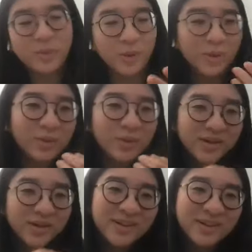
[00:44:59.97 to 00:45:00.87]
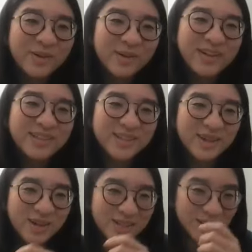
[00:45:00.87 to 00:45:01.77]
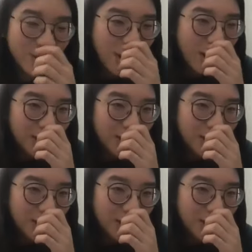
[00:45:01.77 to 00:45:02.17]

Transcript: bone research.